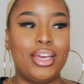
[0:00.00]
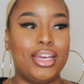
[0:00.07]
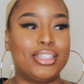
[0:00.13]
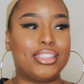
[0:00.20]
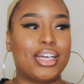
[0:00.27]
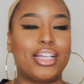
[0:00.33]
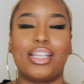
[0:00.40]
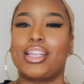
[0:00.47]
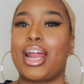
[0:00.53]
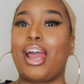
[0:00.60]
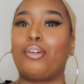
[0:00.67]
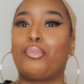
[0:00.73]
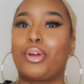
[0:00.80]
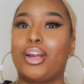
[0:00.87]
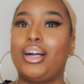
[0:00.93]
It's a color that
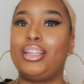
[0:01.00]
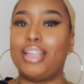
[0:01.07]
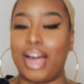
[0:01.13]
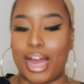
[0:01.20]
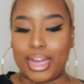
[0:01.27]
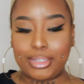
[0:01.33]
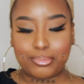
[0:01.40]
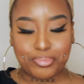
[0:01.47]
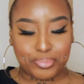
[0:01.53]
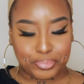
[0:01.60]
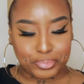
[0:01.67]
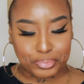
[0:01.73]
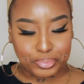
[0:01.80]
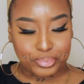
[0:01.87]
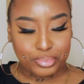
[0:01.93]
I wear a lot
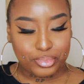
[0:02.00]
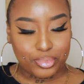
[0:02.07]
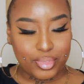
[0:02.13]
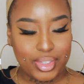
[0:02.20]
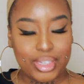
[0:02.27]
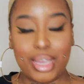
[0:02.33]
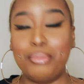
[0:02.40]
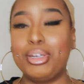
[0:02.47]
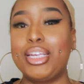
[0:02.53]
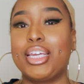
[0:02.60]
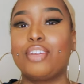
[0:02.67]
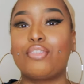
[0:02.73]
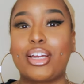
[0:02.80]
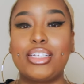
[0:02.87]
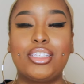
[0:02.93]
I'm gonna
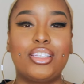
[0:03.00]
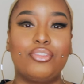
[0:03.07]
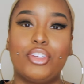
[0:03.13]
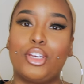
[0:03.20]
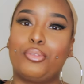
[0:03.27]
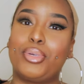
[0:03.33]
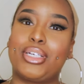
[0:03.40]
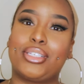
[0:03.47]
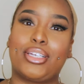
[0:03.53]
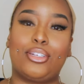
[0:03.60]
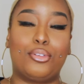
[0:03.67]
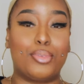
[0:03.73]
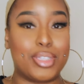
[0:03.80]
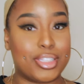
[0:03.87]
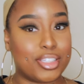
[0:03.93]
get right into the video because I
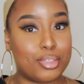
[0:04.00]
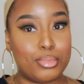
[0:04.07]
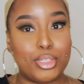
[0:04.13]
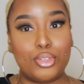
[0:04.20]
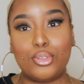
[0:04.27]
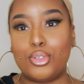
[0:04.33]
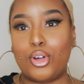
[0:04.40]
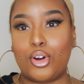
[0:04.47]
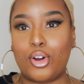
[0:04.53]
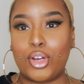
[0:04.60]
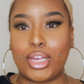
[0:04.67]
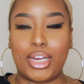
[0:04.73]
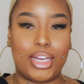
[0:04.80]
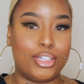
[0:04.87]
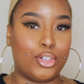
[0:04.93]
don't want this to be too
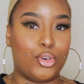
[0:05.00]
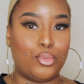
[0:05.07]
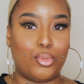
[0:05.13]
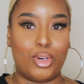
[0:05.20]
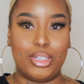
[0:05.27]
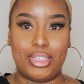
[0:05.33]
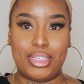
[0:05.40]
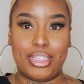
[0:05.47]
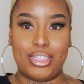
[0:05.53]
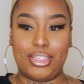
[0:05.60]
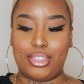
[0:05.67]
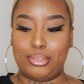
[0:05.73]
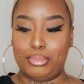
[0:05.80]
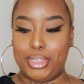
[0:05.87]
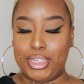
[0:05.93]
long and I don't want
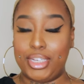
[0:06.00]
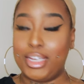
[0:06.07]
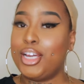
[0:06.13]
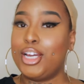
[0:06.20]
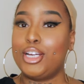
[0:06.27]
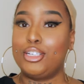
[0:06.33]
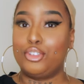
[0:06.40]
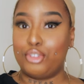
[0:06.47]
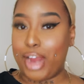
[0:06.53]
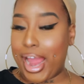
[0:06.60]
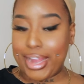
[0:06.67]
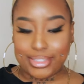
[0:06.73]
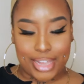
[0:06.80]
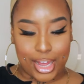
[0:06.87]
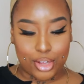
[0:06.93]
this to be
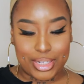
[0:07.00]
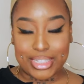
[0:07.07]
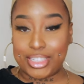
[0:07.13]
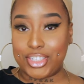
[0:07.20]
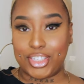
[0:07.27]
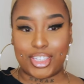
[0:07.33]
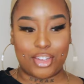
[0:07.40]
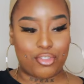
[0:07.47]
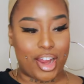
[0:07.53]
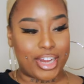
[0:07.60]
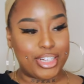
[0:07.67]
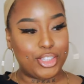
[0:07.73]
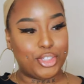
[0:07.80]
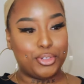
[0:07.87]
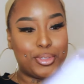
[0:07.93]
dragged out. Let's just get right
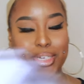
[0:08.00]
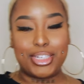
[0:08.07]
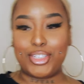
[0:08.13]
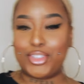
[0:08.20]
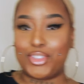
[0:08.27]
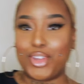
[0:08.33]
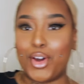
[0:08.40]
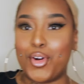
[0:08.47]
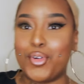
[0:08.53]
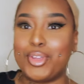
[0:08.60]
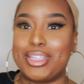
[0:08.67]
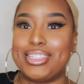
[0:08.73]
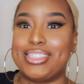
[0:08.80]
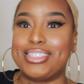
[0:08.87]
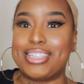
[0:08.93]
into it. So
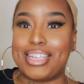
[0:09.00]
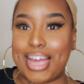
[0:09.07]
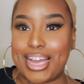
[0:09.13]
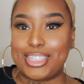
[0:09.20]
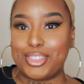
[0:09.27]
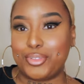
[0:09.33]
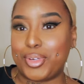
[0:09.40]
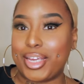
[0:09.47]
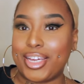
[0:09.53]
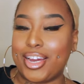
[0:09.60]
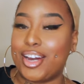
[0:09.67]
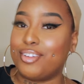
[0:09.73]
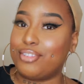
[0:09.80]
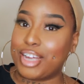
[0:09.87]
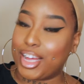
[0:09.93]
this is the last wig
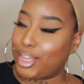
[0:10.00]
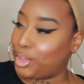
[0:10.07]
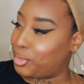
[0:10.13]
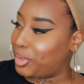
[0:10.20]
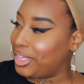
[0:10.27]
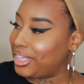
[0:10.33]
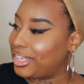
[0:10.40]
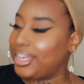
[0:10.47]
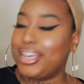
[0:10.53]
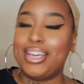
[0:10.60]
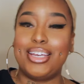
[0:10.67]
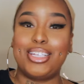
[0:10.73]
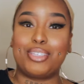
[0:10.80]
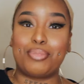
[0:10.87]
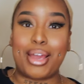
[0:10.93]
of a color week.
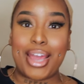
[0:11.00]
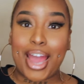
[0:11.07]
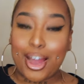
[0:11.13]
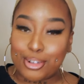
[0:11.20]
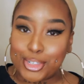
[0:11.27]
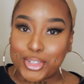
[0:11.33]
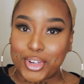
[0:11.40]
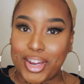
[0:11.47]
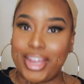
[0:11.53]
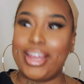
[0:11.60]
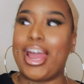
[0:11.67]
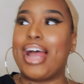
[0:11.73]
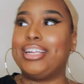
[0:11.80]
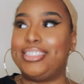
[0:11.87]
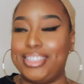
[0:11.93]
It's by Outre.
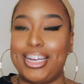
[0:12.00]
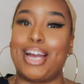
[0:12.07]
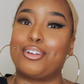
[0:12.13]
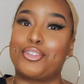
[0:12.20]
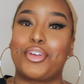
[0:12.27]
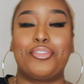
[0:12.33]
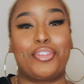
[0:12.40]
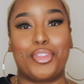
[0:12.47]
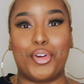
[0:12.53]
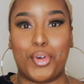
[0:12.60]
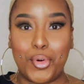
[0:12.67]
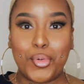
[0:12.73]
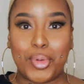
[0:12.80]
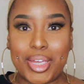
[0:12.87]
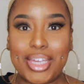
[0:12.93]
I did Outre for the
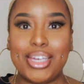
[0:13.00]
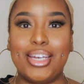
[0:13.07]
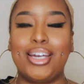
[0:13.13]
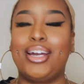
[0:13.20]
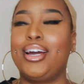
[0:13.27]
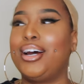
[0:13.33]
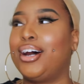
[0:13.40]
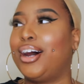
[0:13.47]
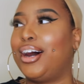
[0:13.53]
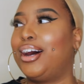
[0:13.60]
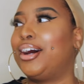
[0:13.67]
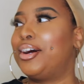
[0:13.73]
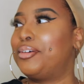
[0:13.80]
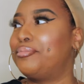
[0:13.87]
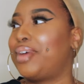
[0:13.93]
whole week.
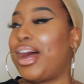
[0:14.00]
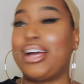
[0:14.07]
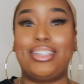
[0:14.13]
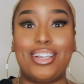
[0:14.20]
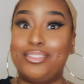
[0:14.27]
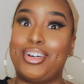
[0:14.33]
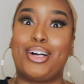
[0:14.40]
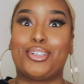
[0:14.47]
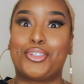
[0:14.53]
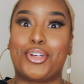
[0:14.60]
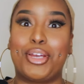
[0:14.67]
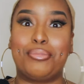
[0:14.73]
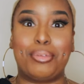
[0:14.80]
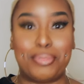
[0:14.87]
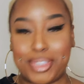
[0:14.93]
Um, I love
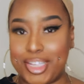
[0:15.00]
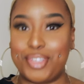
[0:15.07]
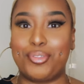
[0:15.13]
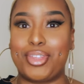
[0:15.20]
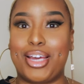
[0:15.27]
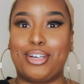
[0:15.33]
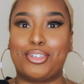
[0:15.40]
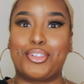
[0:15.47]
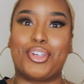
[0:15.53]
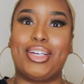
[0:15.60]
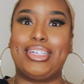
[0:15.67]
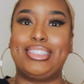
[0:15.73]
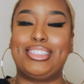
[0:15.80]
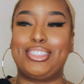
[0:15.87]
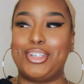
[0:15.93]
Outre. I'm obsessed with
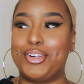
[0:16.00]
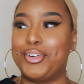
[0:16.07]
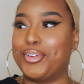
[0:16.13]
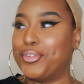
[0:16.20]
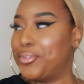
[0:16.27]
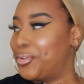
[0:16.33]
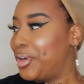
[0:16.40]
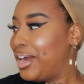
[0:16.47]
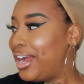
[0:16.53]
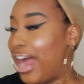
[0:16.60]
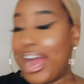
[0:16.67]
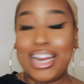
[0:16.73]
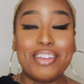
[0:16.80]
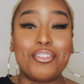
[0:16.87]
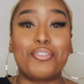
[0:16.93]
Outre. So
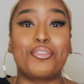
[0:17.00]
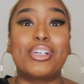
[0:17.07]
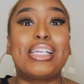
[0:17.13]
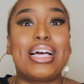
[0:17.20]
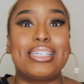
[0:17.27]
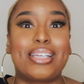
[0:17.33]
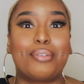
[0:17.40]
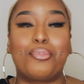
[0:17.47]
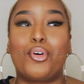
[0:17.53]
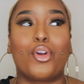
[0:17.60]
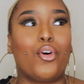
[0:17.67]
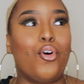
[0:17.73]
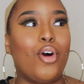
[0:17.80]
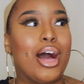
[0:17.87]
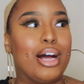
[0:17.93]
I didn't even realize I
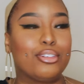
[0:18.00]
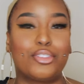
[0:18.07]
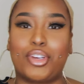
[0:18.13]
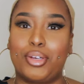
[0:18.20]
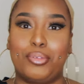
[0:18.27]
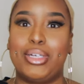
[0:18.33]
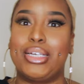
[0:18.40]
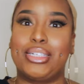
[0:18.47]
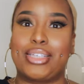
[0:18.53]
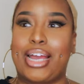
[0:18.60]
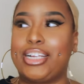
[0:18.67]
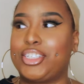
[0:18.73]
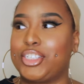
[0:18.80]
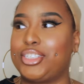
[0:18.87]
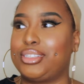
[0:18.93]
bought all Outre wigs.
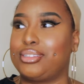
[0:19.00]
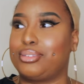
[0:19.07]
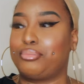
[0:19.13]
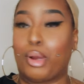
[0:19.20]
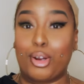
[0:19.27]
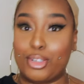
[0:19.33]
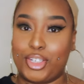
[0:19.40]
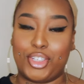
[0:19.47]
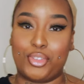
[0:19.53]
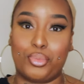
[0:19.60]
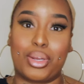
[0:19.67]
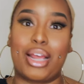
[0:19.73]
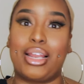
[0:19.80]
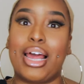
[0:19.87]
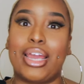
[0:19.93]
I just purchased
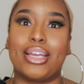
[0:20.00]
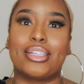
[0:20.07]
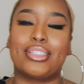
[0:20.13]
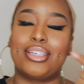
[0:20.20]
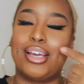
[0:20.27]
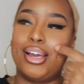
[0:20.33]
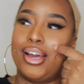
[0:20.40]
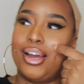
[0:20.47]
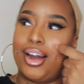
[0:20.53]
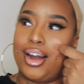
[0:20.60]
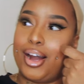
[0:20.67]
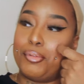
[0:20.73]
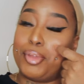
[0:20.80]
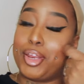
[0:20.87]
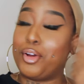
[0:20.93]
what I liked.
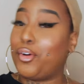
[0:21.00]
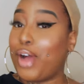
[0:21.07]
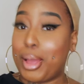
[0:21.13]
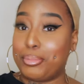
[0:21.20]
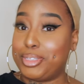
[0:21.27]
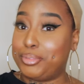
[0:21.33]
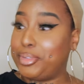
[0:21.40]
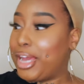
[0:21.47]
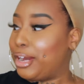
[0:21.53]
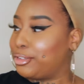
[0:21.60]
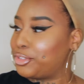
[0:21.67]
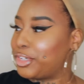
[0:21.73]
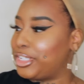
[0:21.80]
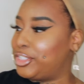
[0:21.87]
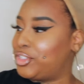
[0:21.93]
Um, and they all happen to be Outre.